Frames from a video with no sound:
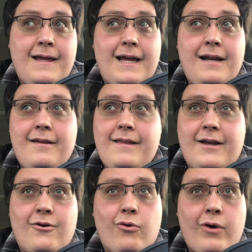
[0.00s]
It is a
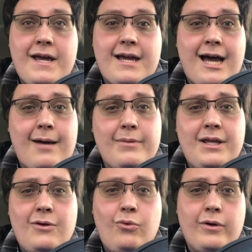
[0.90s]
great
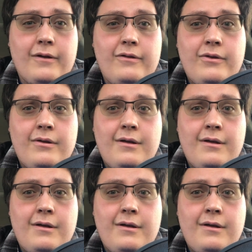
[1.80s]
comedy with